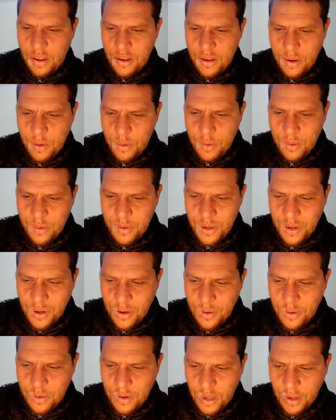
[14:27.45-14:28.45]
You, you
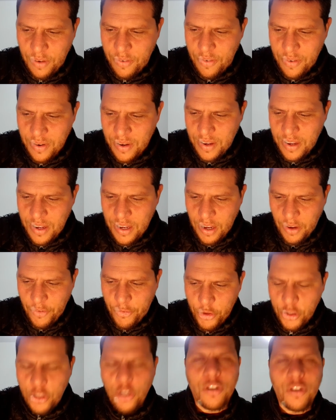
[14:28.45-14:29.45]
know, if if
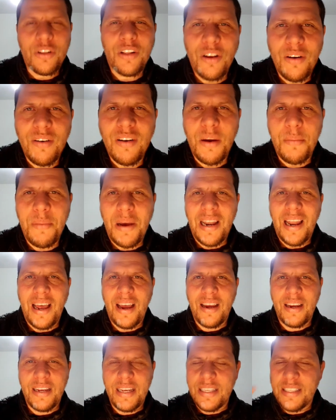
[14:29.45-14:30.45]
we don't learn
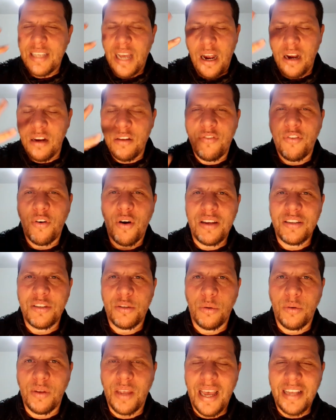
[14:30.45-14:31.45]
Kabbalah, it's hard for us to
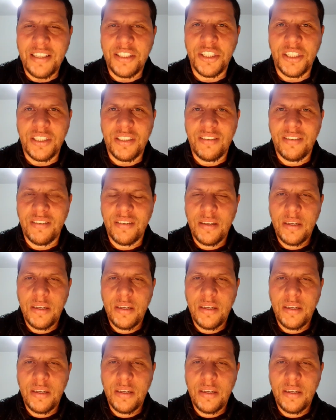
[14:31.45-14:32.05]
catch it.